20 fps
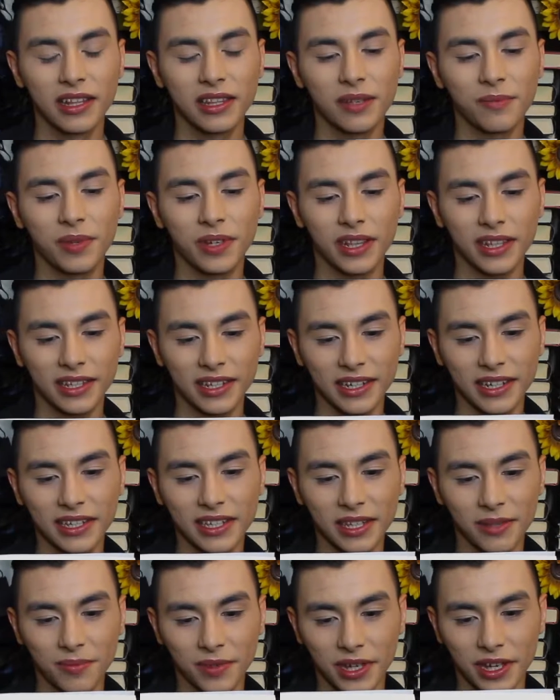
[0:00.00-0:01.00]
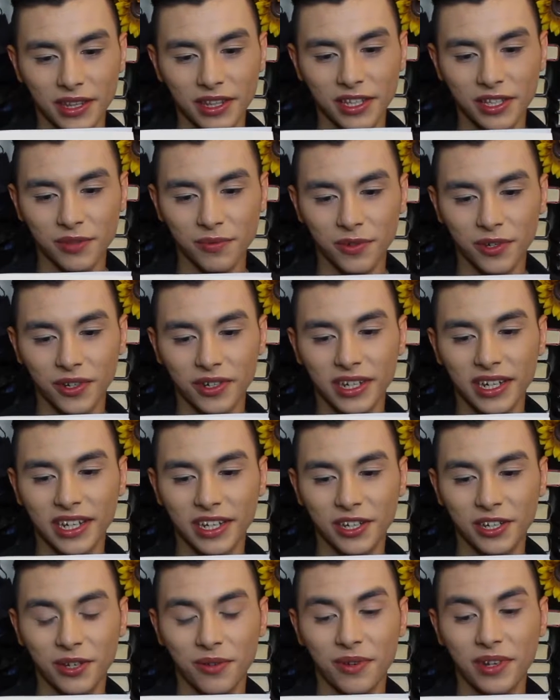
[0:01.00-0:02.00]
The ability to see beyond this world
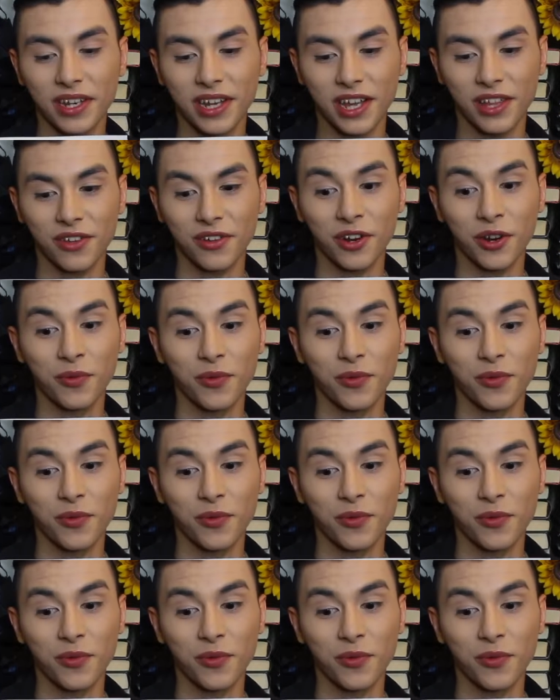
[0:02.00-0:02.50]
and into another,